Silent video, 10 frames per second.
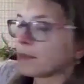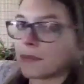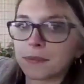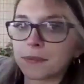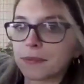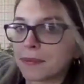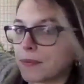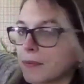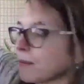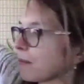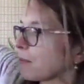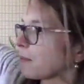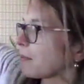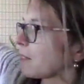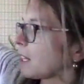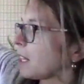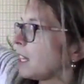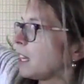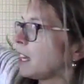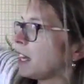
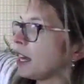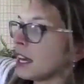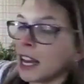(no one is talking)